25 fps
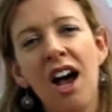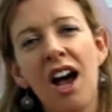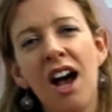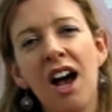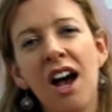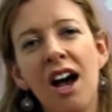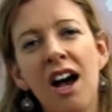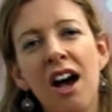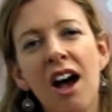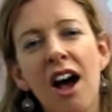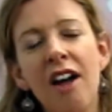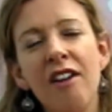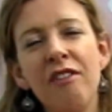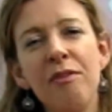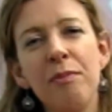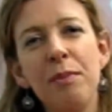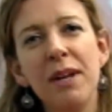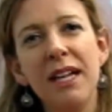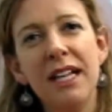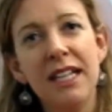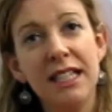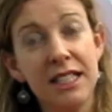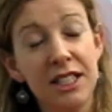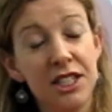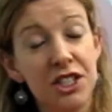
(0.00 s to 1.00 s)
I've
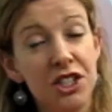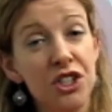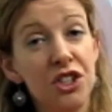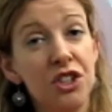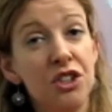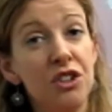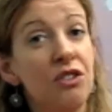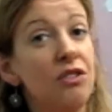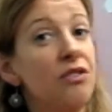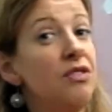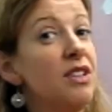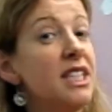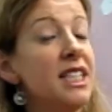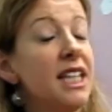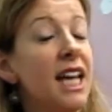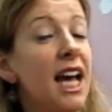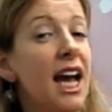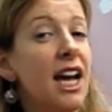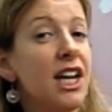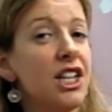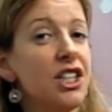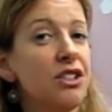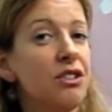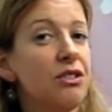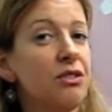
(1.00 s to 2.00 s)
been to visit
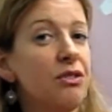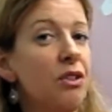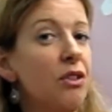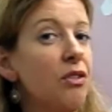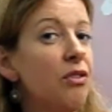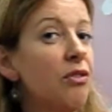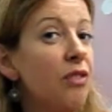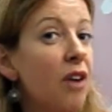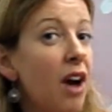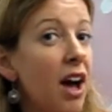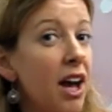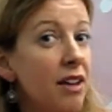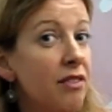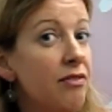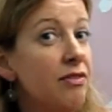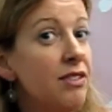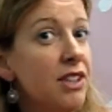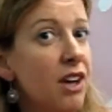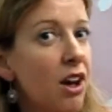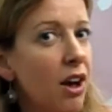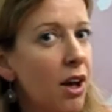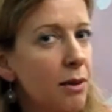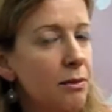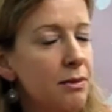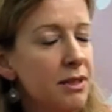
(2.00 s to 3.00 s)
Asha for 5
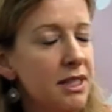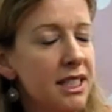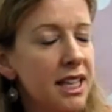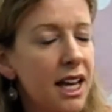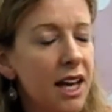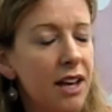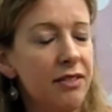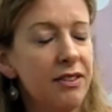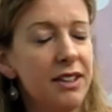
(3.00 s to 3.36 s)
times now.